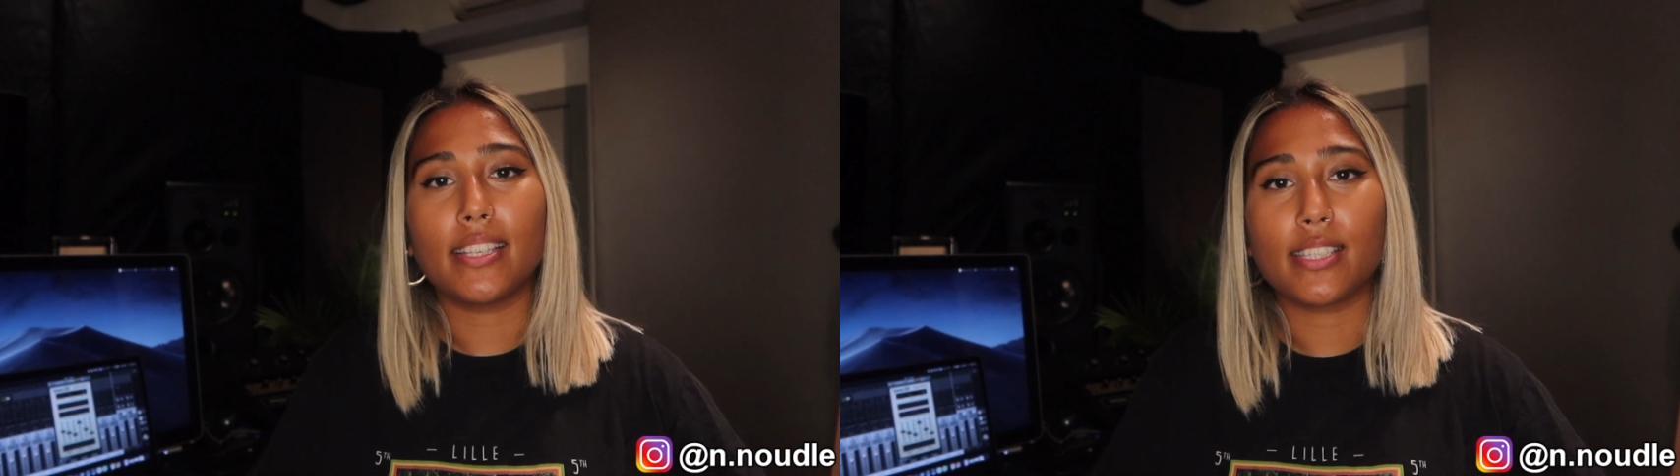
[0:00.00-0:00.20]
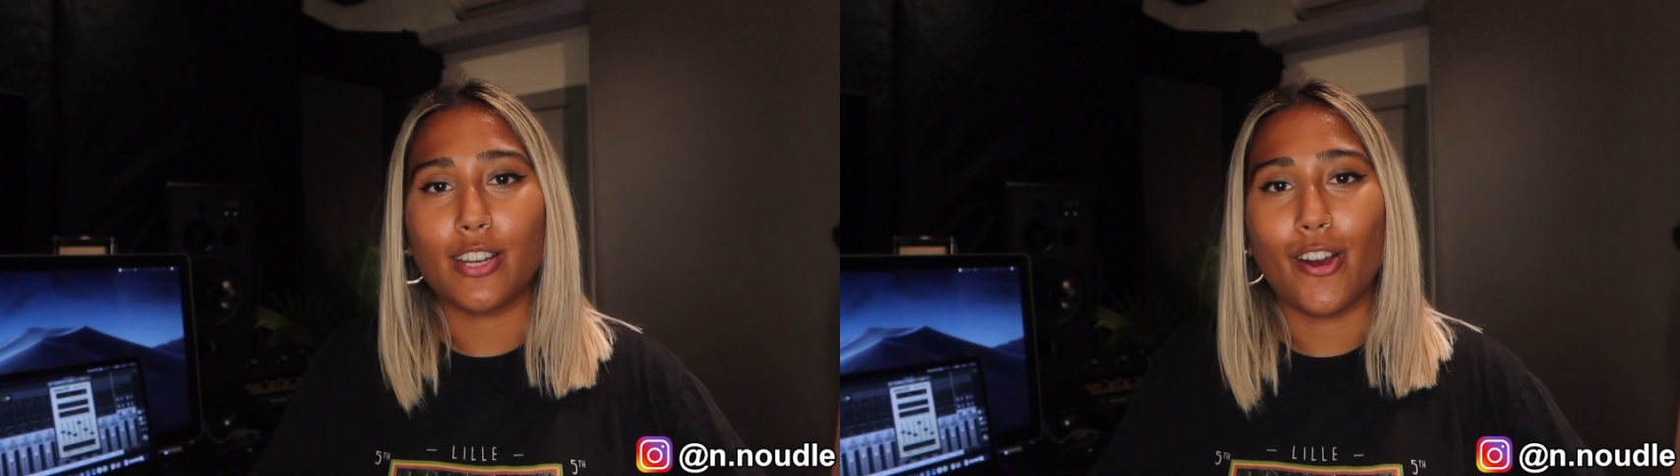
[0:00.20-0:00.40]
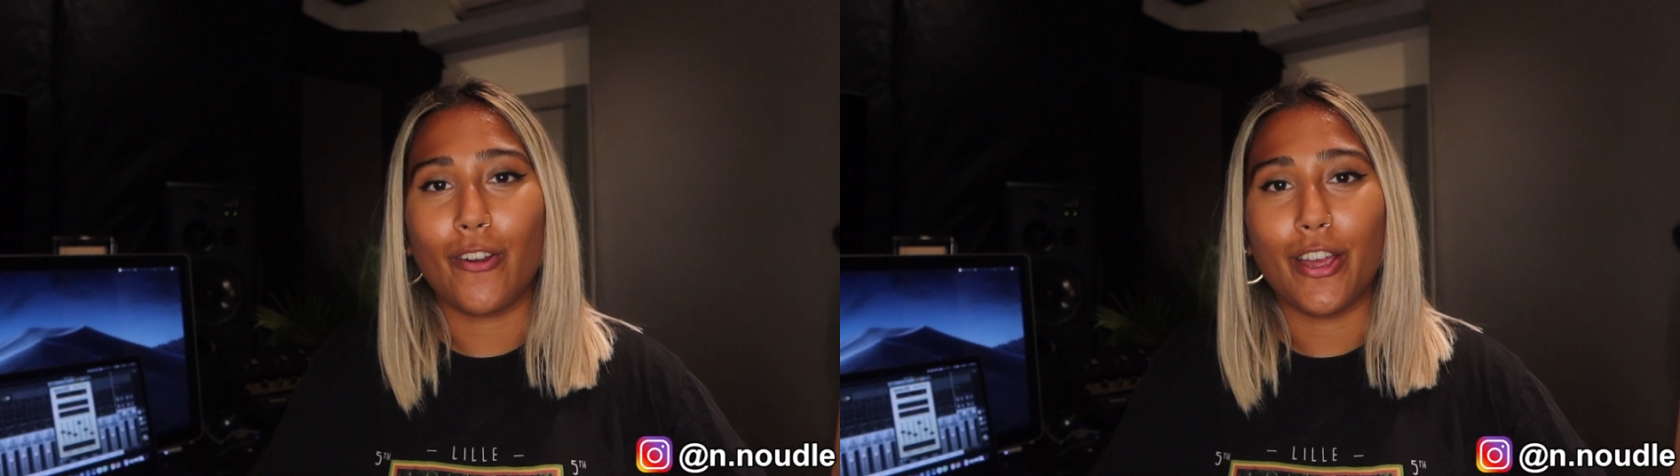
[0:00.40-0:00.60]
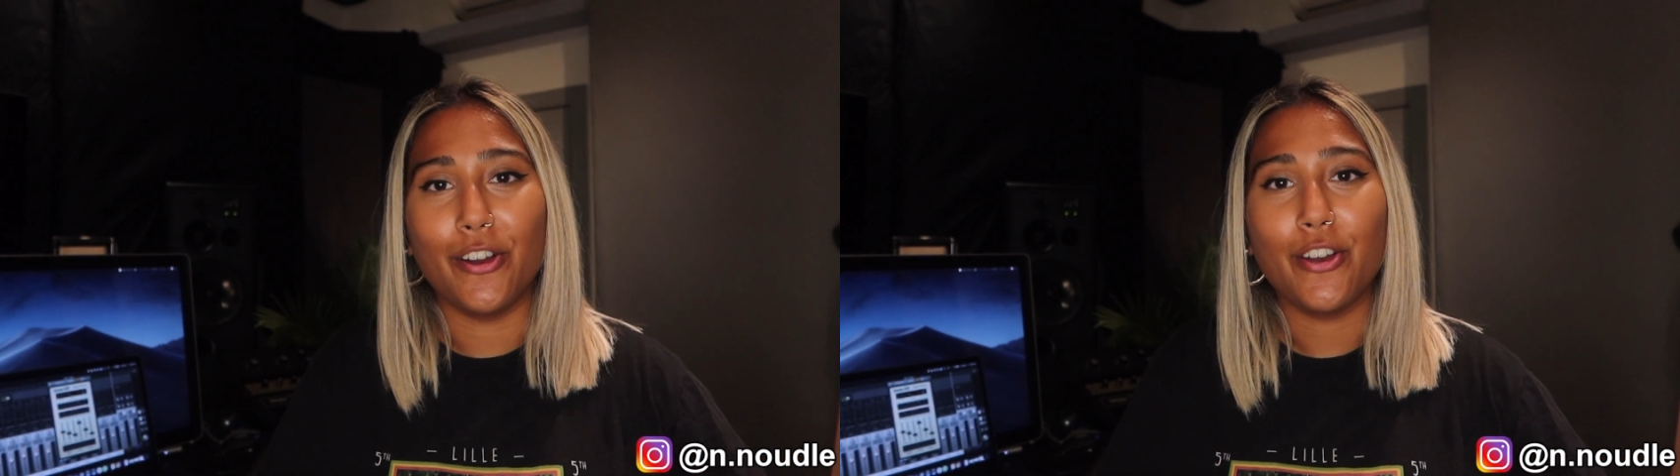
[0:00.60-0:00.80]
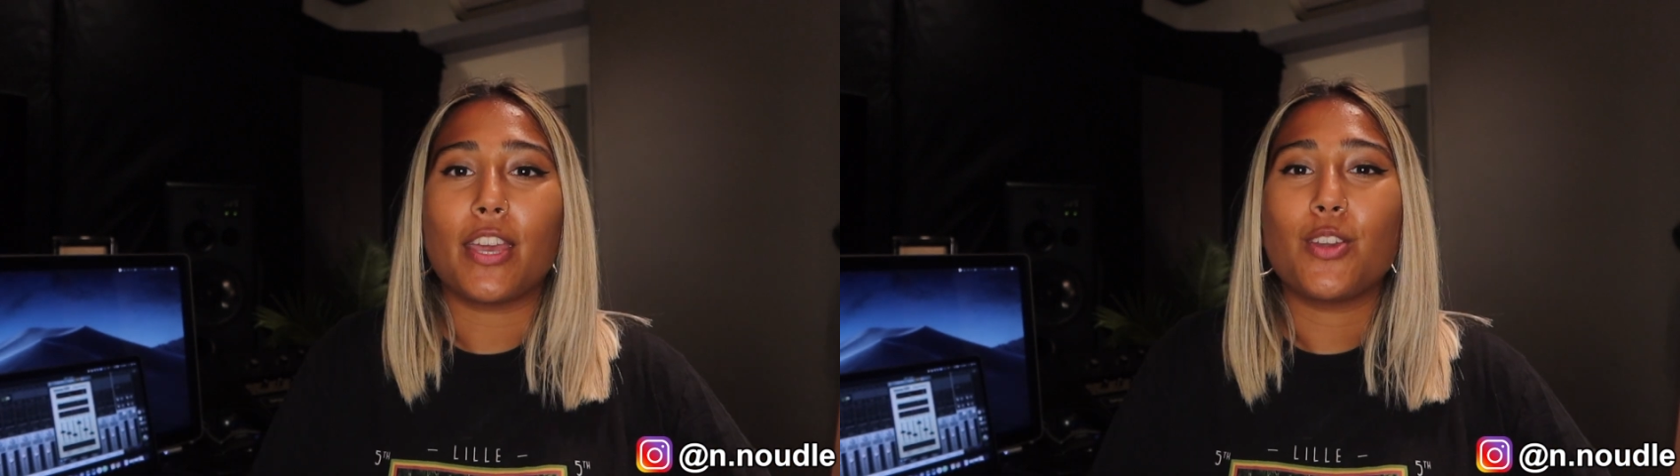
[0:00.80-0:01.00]

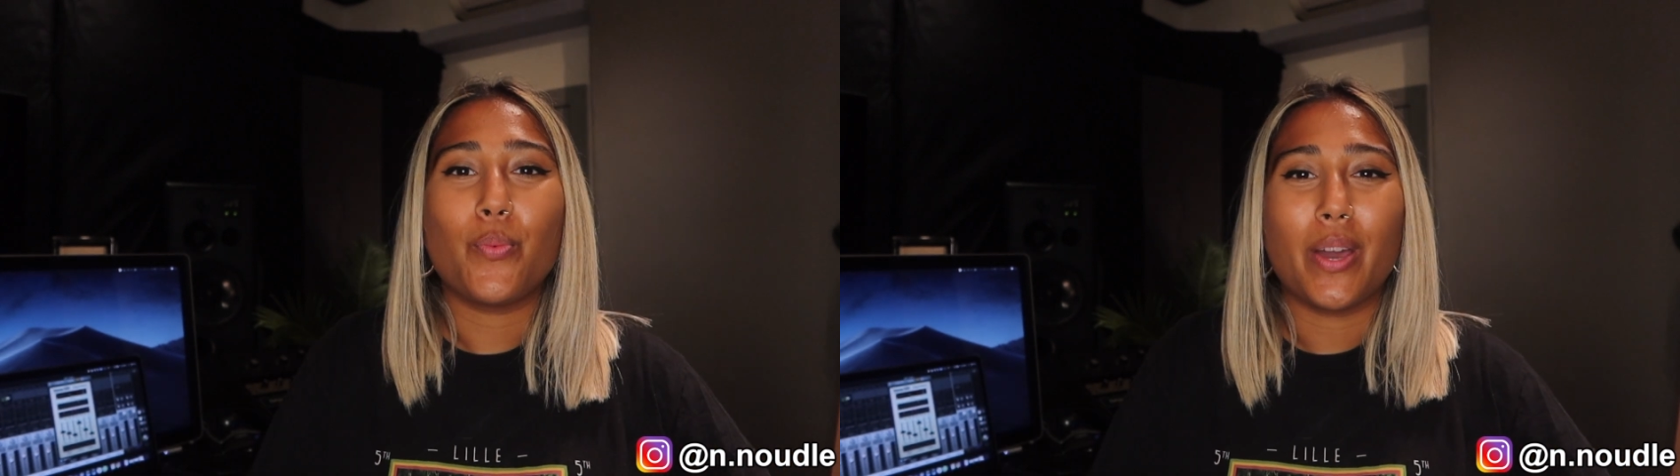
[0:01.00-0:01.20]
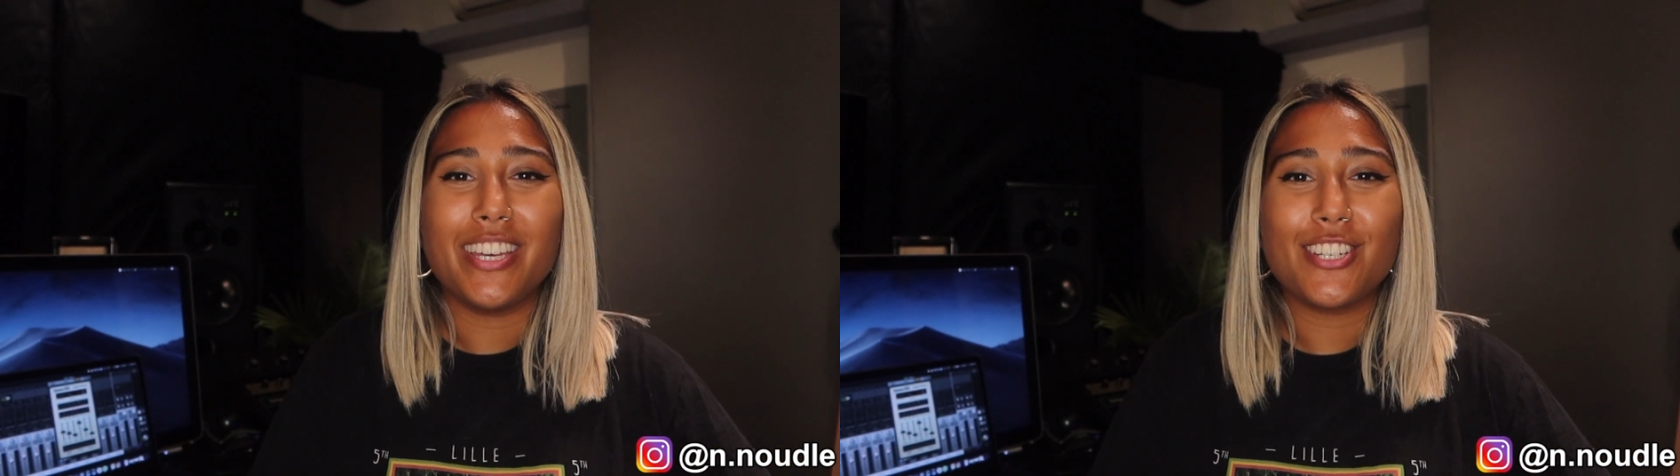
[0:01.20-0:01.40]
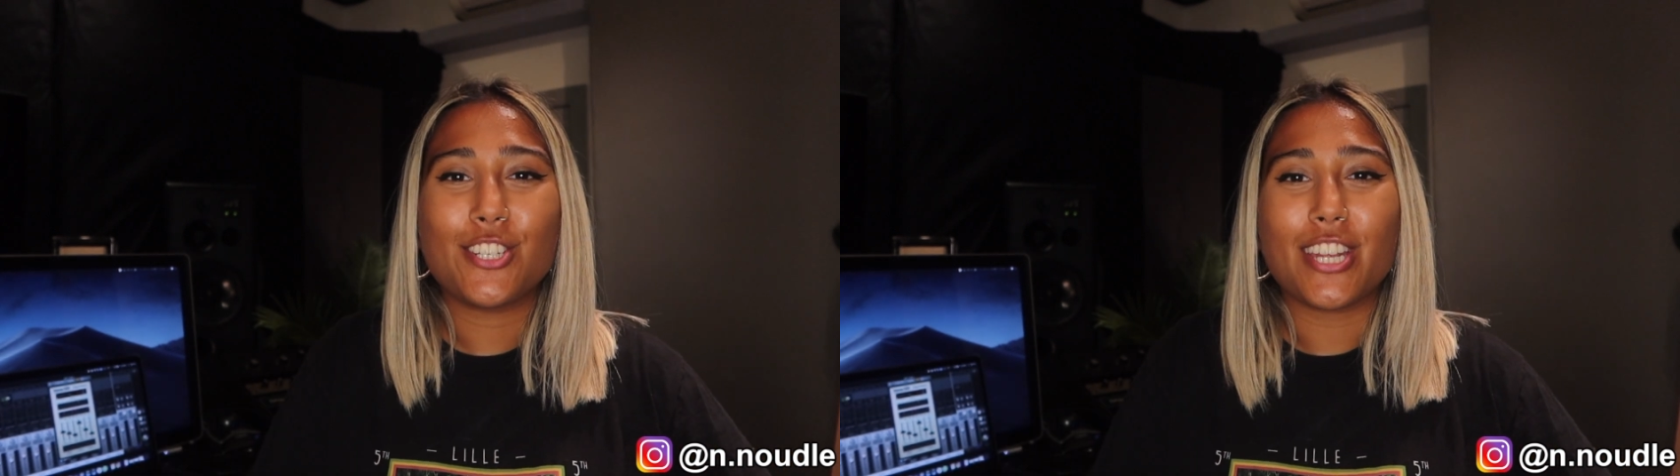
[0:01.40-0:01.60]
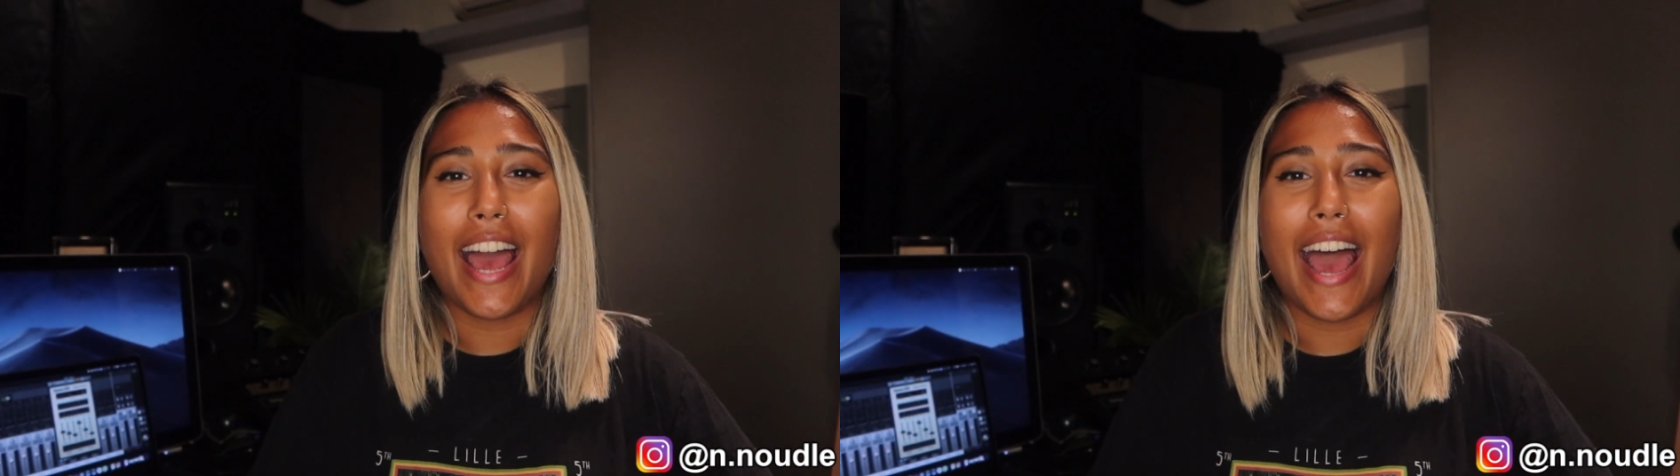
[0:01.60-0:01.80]
scenario that you wish,